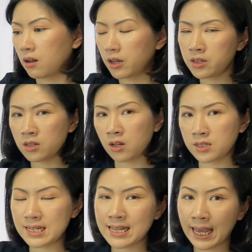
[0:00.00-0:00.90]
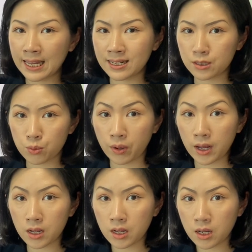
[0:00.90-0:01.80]
in the detailed way.
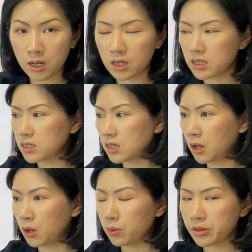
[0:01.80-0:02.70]
So